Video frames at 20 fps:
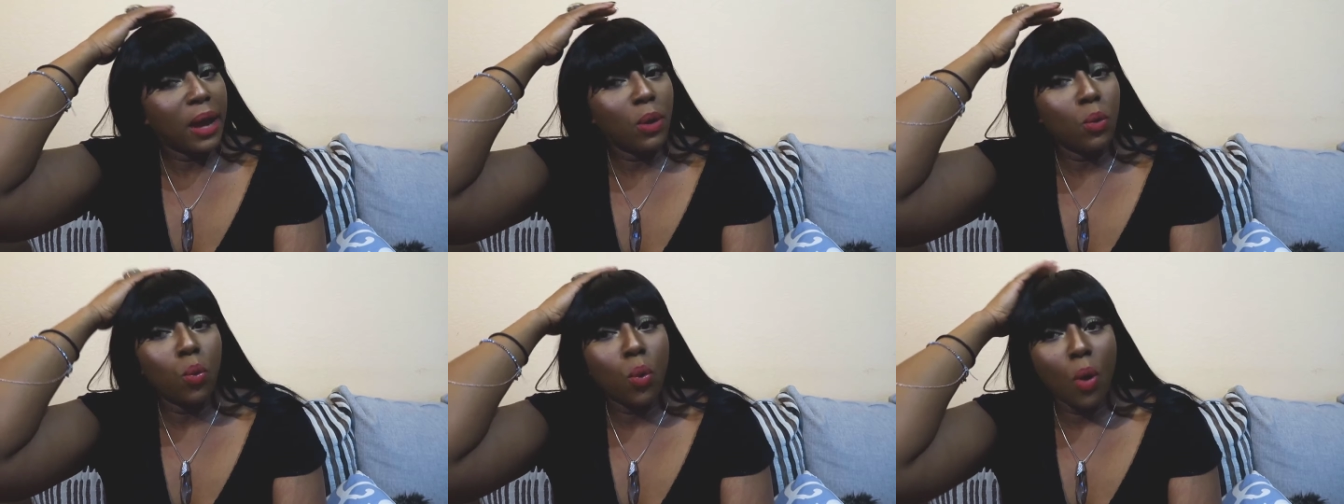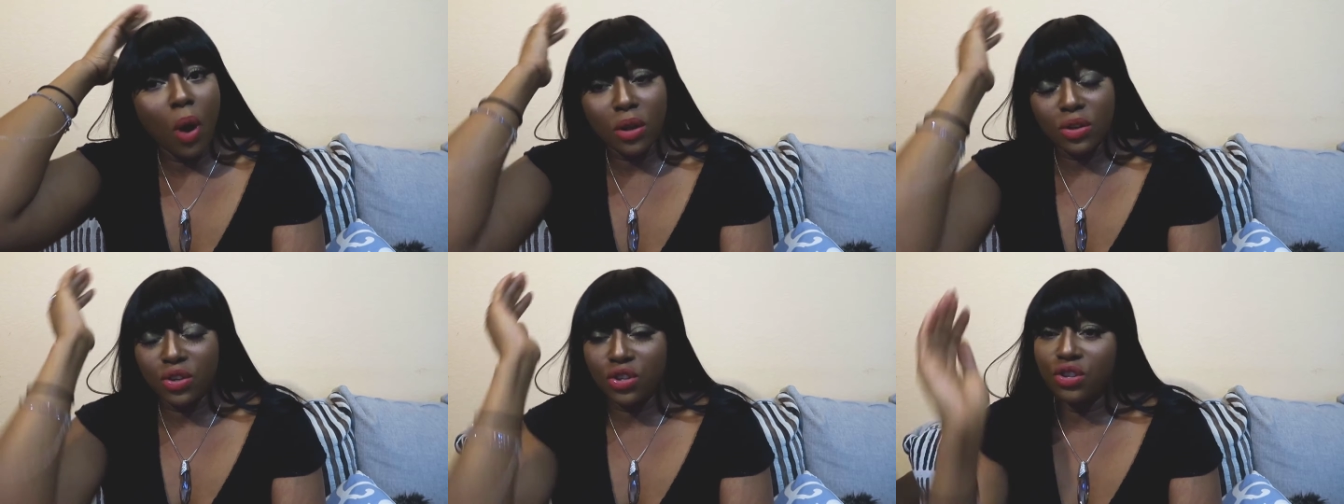I
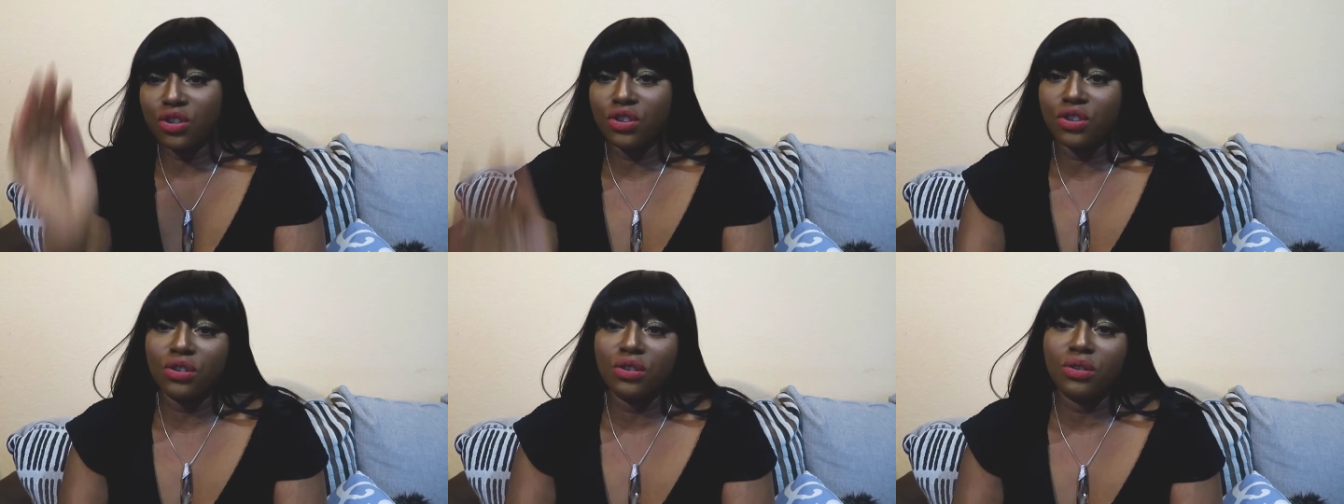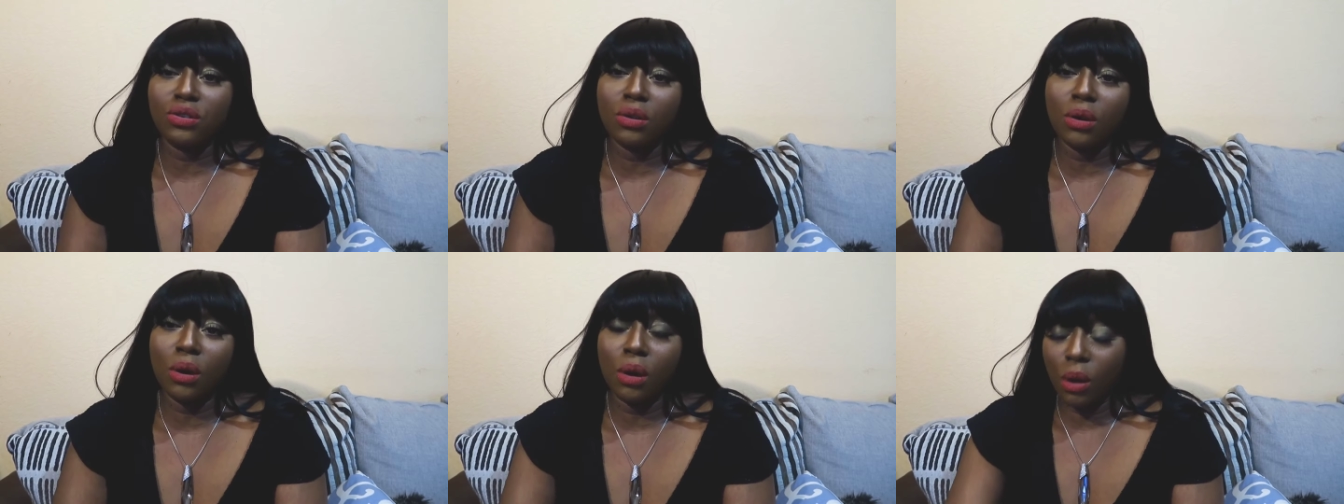
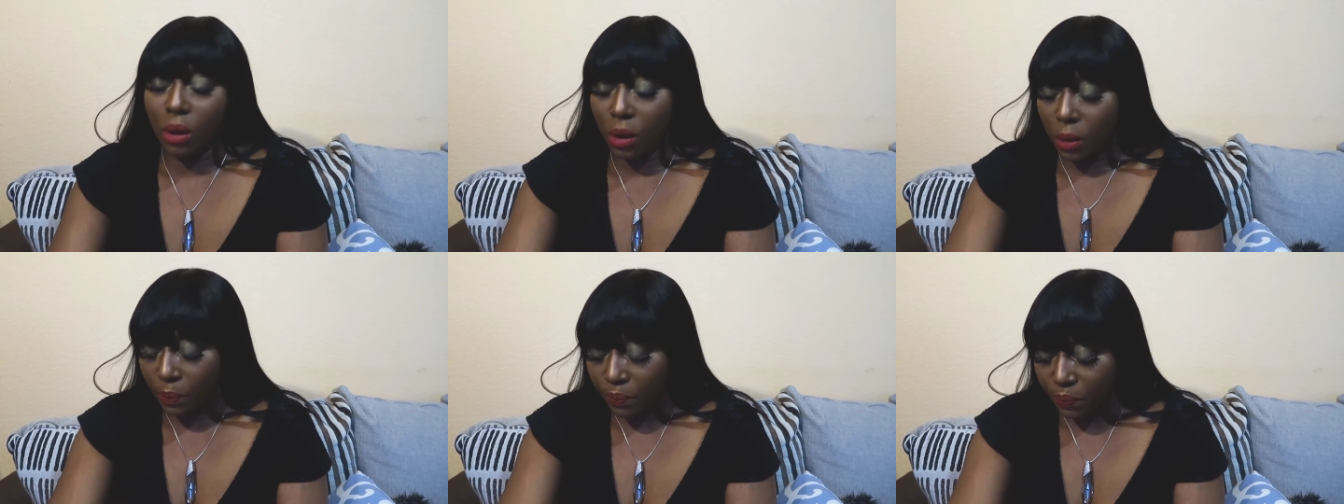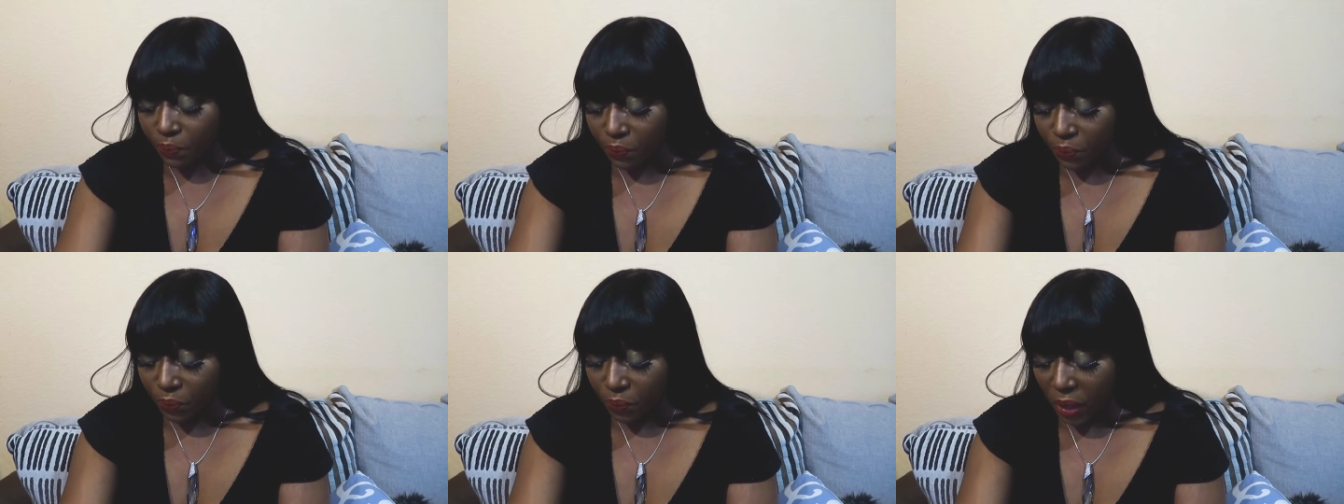watched
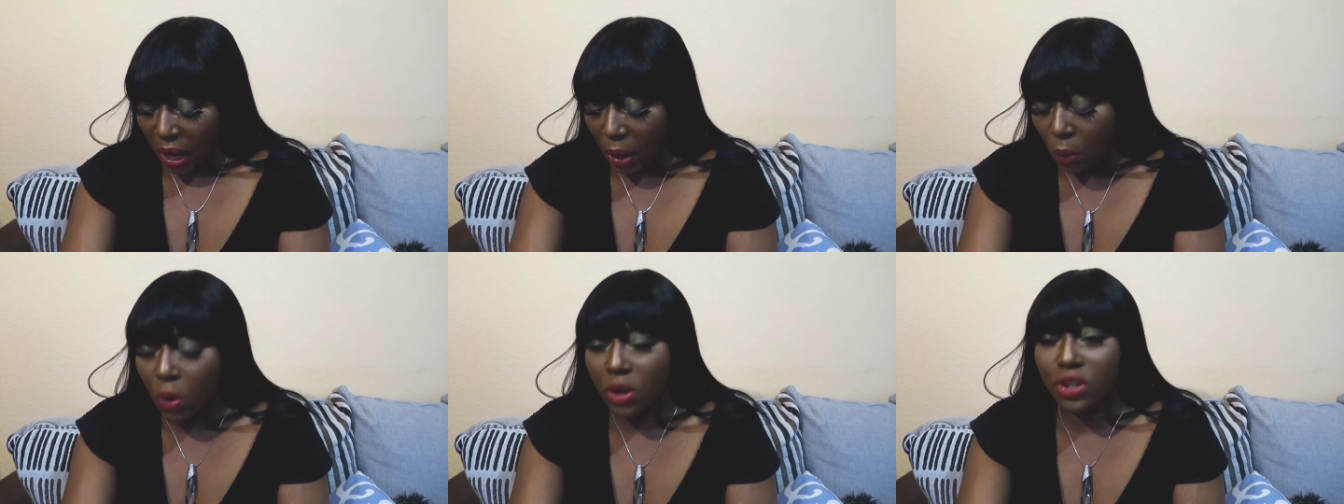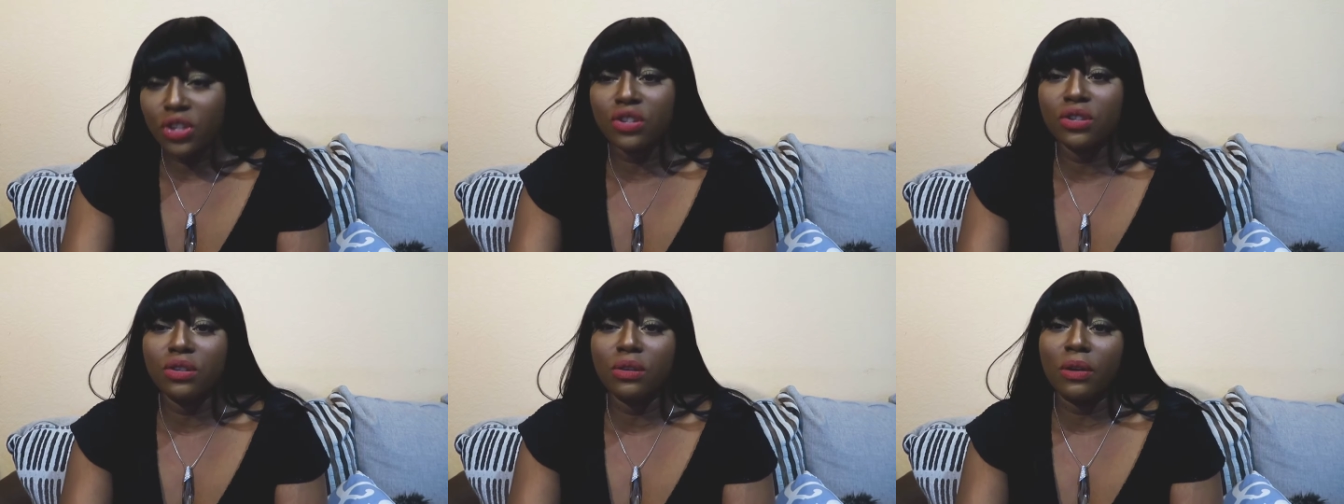an
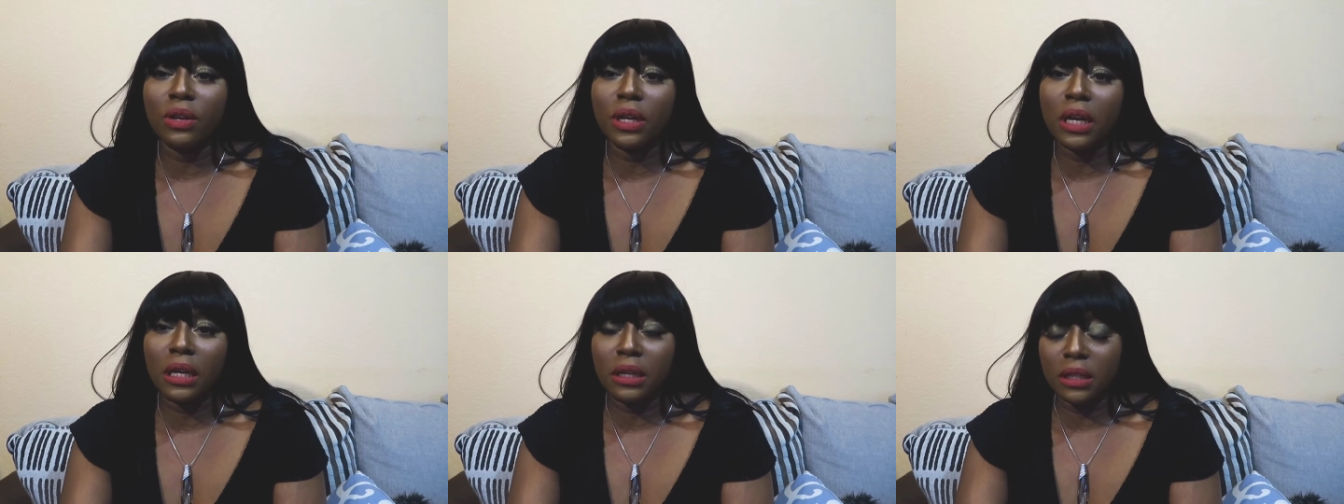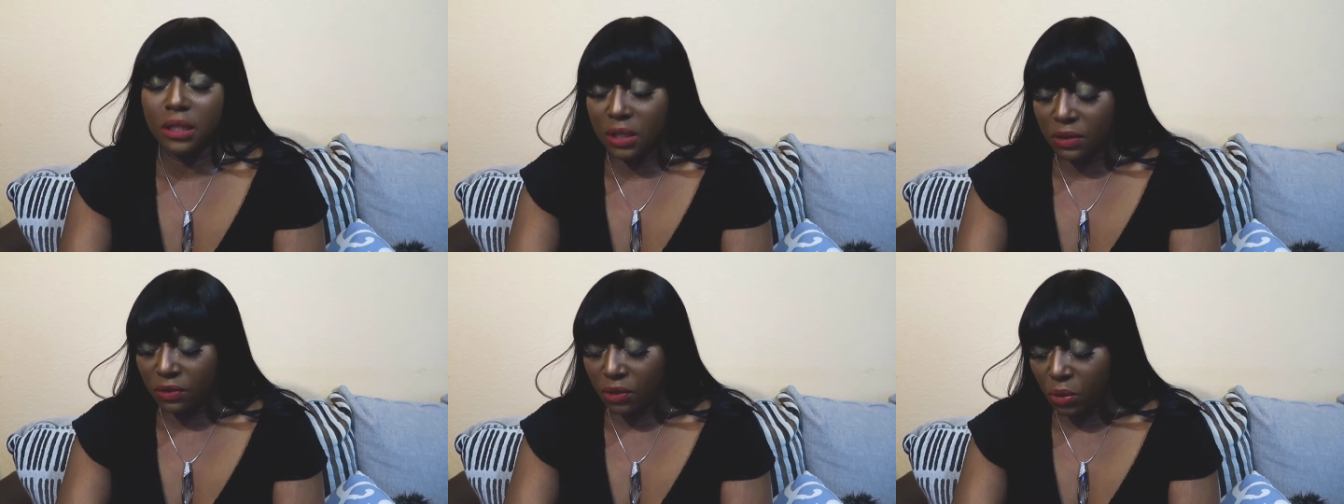
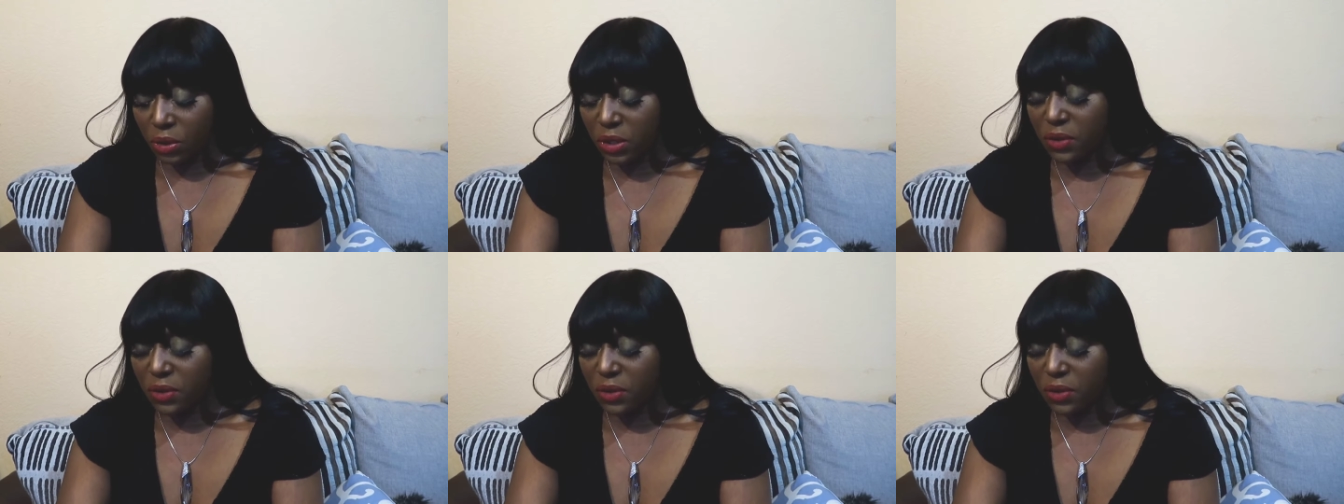interview.